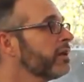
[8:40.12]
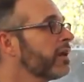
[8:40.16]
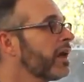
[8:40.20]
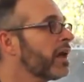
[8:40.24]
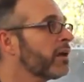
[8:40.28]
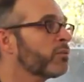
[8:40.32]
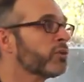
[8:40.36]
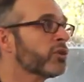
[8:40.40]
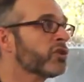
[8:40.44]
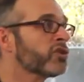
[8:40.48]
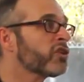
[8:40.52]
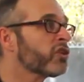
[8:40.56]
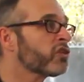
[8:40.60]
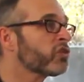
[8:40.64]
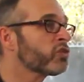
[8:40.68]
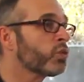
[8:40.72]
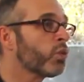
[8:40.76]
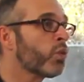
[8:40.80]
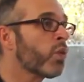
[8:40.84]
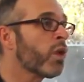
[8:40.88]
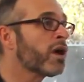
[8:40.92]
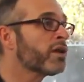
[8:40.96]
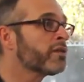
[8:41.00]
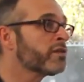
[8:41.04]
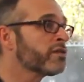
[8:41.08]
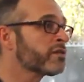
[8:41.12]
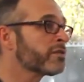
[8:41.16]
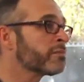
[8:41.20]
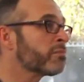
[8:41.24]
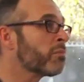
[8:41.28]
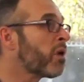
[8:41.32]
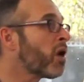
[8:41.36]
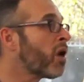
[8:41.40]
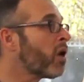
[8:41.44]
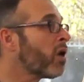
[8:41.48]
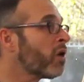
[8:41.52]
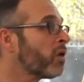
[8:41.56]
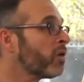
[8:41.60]
And we're just one
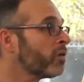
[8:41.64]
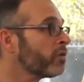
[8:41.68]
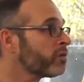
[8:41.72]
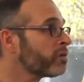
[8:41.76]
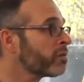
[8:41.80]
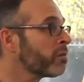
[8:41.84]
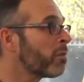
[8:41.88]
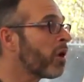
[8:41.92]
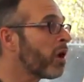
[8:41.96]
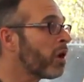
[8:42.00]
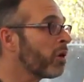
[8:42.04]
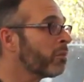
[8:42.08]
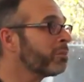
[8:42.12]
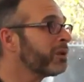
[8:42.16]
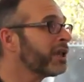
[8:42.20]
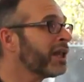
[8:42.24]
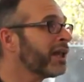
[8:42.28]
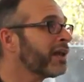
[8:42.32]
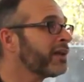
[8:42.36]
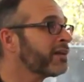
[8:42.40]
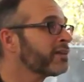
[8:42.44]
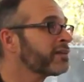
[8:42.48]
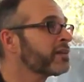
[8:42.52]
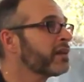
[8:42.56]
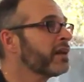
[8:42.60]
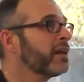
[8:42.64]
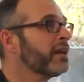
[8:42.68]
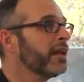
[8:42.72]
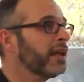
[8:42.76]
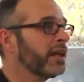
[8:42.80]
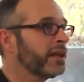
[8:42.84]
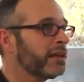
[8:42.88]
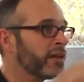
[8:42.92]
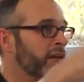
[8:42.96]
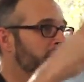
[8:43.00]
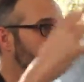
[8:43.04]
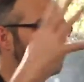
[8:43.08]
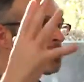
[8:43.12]
small, small place
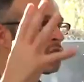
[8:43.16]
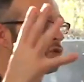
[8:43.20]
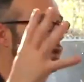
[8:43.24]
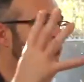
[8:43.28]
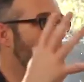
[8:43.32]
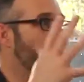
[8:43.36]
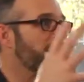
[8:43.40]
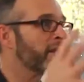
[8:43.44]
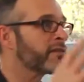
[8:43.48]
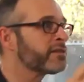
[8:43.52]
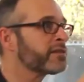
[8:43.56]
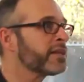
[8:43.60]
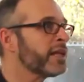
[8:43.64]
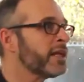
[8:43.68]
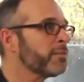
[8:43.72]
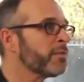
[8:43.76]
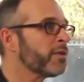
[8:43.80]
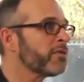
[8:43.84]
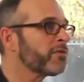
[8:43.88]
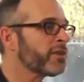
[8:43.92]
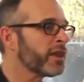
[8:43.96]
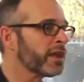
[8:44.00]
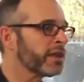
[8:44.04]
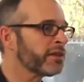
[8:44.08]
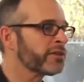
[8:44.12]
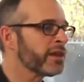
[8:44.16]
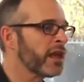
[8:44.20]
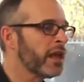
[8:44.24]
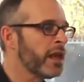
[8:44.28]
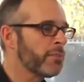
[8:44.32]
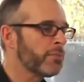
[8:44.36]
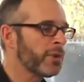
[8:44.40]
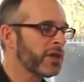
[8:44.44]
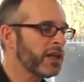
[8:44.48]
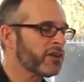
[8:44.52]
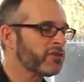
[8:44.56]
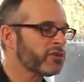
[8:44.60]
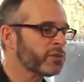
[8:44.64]
in this grand scheme of things.
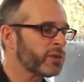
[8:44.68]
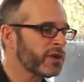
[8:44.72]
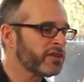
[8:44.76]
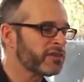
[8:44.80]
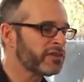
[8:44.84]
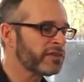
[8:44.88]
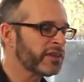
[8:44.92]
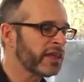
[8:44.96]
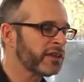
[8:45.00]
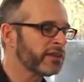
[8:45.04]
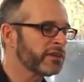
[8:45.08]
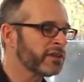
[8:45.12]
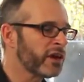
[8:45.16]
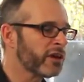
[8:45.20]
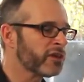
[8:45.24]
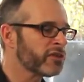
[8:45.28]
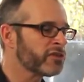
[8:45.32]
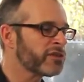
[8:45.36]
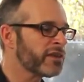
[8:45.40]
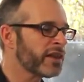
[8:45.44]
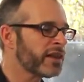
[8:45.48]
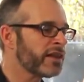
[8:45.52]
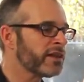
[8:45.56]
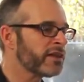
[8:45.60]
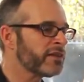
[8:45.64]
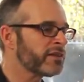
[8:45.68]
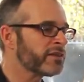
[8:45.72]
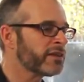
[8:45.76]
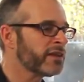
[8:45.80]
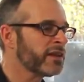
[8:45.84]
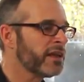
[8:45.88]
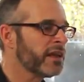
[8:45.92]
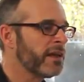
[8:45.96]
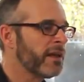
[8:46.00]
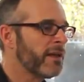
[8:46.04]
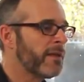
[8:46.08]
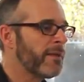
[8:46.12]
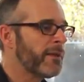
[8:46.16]
But as we sit in our cities
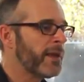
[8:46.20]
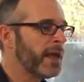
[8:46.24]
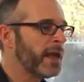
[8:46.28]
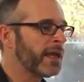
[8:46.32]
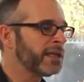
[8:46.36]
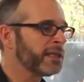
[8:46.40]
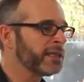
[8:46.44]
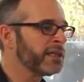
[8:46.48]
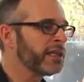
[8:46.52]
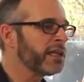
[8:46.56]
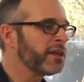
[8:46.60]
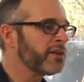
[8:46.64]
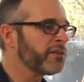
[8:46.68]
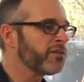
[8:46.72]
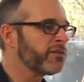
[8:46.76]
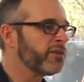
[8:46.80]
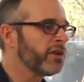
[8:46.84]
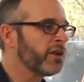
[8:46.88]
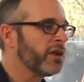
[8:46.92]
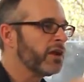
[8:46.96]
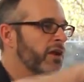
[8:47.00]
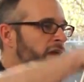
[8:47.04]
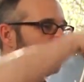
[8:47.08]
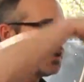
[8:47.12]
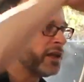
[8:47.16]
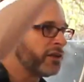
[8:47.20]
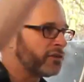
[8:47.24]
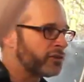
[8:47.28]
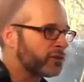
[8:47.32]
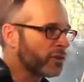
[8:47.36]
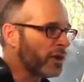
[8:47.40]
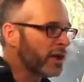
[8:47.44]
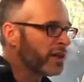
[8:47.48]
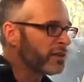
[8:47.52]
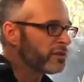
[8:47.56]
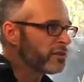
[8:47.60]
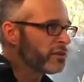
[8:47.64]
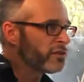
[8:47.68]
and live, it's
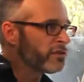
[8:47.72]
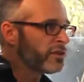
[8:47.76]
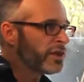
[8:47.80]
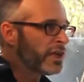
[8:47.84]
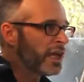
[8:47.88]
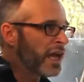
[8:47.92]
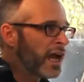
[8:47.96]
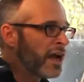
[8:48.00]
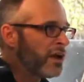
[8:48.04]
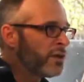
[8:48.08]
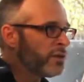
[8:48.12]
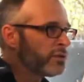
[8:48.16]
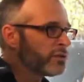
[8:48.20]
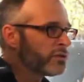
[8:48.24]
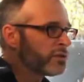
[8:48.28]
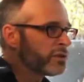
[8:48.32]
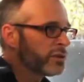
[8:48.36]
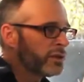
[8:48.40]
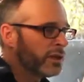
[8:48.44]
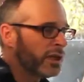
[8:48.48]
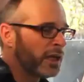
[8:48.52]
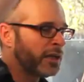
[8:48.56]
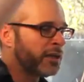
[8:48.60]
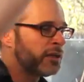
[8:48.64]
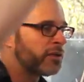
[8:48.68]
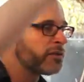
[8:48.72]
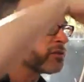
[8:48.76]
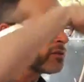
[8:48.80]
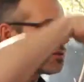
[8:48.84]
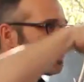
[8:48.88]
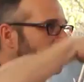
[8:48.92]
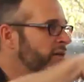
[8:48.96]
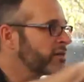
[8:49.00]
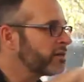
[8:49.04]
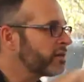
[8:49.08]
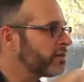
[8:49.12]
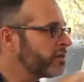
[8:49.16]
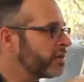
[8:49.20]
great to see out, and it's
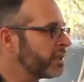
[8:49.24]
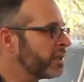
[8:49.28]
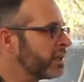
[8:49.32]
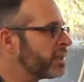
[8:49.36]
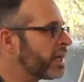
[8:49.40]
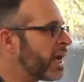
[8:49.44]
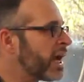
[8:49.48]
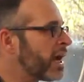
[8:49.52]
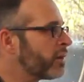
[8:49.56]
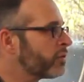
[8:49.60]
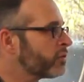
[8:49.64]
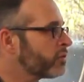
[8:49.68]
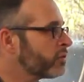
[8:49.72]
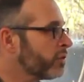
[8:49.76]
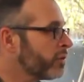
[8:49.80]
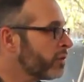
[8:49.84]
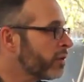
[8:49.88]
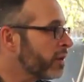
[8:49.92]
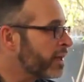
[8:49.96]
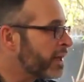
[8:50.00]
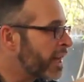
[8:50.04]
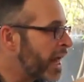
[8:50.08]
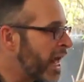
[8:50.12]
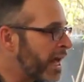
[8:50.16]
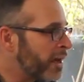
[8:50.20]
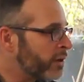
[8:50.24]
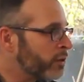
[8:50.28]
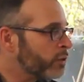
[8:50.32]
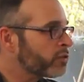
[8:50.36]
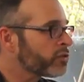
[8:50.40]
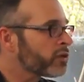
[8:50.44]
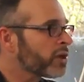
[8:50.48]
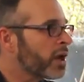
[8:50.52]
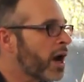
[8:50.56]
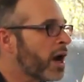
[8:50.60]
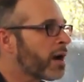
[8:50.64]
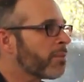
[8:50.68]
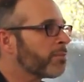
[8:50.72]
great to see down to the
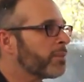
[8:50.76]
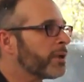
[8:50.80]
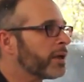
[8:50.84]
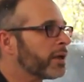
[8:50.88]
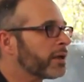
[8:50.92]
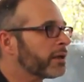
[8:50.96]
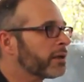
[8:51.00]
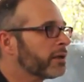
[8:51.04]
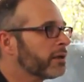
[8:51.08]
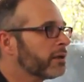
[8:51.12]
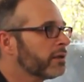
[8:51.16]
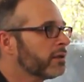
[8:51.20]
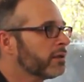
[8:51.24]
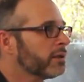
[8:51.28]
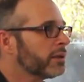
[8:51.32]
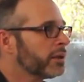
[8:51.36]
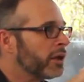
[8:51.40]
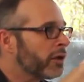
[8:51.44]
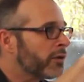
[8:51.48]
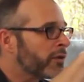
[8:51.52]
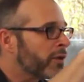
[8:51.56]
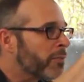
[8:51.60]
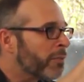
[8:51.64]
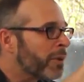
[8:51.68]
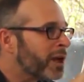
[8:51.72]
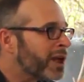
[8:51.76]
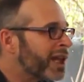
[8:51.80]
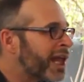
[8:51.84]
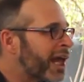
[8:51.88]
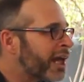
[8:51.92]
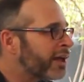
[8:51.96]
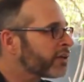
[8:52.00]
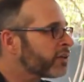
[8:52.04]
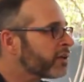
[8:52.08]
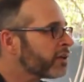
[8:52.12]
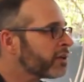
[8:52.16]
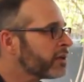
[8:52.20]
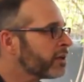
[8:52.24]
nanoscopic, the
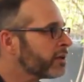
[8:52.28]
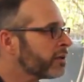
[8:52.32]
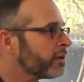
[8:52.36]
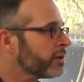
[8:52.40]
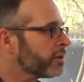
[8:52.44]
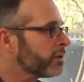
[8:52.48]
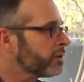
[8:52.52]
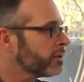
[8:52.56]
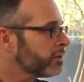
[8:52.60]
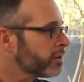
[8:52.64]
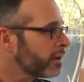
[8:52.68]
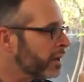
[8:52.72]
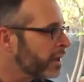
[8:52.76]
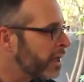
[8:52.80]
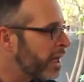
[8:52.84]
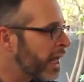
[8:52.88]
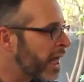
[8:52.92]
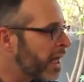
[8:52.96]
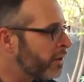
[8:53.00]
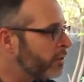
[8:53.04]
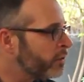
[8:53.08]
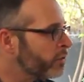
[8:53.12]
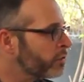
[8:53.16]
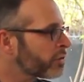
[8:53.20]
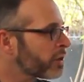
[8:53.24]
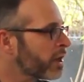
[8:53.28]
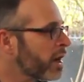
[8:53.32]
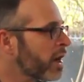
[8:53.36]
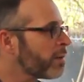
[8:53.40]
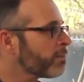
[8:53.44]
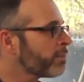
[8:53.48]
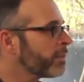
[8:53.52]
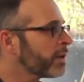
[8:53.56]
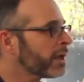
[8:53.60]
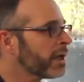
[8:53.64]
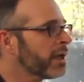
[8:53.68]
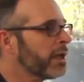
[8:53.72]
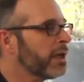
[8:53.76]
molecular, the
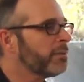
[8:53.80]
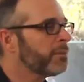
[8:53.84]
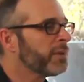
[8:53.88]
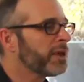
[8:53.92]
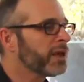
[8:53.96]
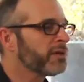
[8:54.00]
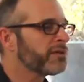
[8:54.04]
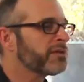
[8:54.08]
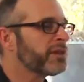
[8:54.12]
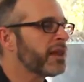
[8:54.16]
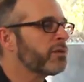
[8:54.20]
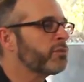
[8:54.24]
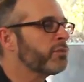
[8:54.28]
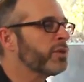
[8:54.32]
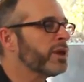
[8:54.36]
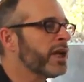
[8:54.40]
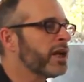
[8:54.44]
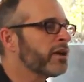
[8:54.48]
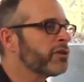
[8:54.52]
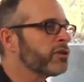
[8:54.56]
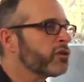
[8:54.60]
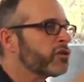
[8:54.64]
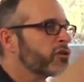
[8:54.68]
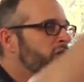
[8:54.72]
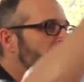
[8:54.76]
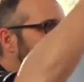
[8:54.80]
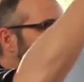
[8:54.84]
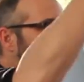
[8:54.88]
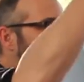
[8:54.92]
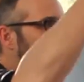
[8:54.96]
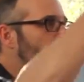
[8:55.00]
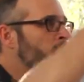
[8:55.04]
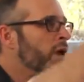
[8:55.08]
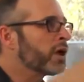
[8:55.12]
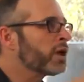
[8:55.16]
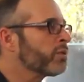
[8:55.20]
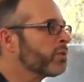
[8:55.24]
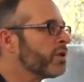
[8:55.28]
nanoscopic, because then we
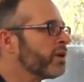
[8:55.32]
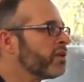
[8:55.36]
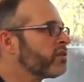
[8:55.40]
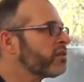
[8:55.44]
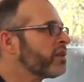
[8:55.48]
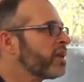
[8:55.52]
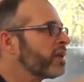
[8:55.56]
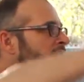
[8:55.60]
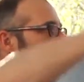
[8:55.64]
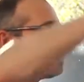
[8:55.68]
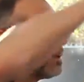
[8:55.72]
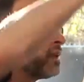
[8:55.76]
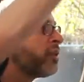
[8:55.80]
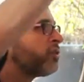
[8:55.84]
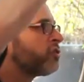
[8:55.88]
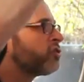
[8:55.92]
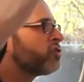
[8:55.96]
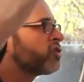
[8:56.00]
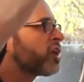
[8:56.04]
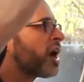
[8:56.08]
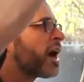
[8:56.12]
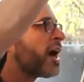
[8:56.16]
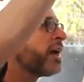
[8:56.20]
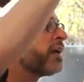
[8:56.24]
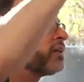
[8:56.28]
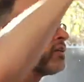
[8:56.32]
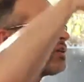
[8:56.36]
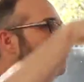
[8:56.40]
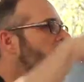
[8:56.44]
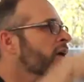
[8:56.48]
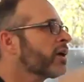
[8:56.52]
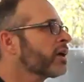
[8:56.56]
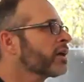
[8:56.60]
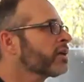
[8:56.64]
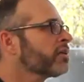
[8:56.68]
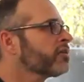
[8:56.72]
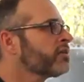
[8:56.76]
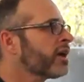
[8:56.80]
understand where we sit in this giant
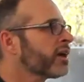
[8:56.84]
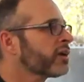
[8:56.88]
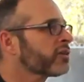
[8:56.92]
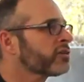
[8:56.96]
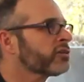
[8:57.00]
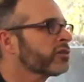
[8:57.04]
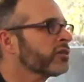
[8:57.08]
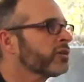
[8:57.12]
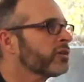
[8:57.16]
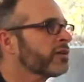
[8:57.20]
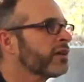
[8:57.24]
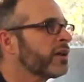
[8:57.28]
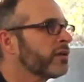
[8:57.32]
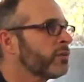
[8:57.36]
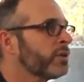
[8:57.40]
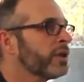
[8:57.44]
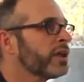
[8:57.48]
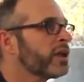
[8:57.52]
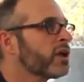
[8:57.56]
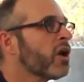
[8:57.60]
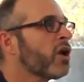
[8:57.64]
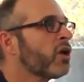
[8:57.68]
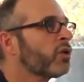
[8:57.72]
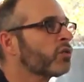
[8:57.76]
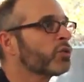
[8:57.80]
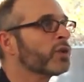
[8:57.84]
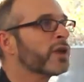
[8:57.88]
architecture that we call